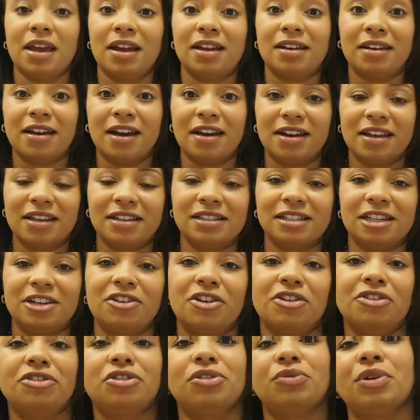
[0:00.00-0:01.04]
at
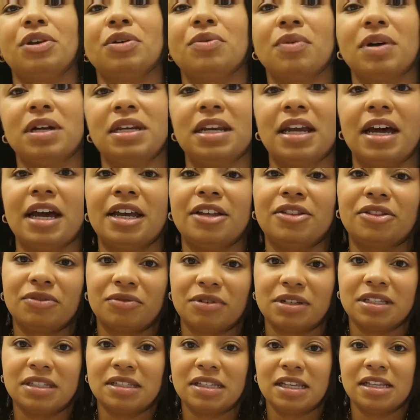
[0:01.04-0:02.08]

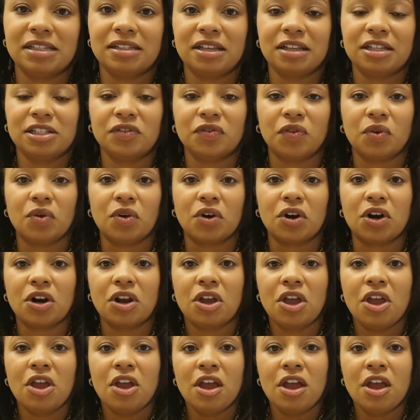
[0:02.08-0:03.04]
980-319-3664.